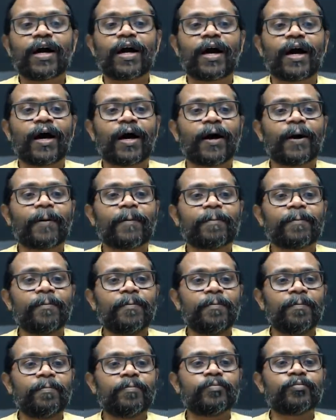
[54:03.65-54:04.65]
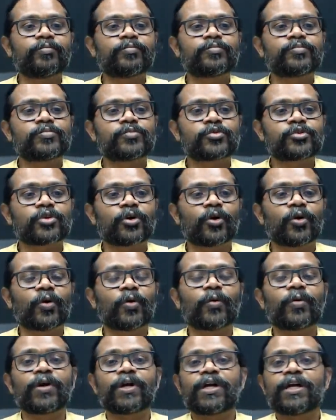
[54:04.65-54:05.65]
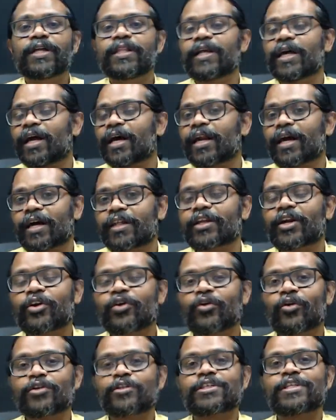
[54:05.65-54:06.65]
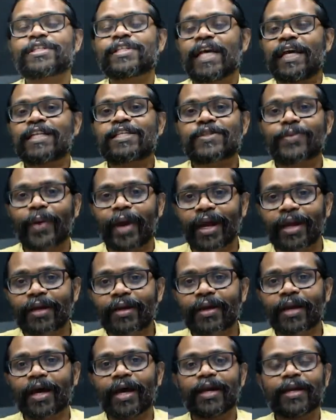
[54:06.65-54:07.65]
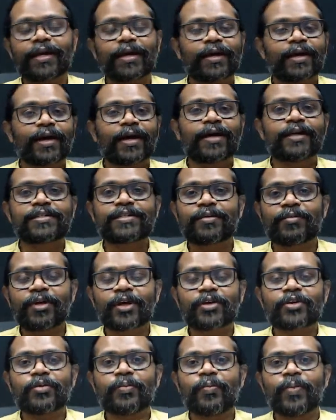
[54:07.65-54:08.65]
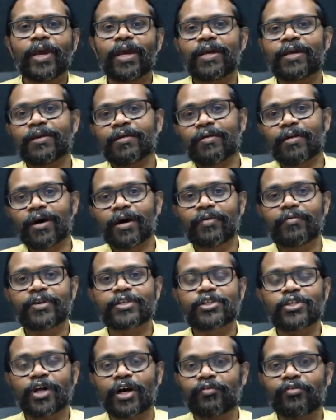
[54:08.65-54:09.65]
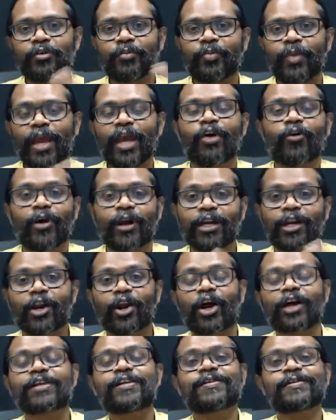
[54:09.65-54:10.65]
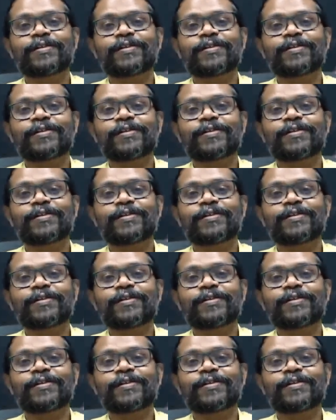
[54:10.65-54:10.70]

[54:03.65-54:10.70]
Um, so there are other courses elsewhere, right? Similar to PIC, which you have to pay quite a lot.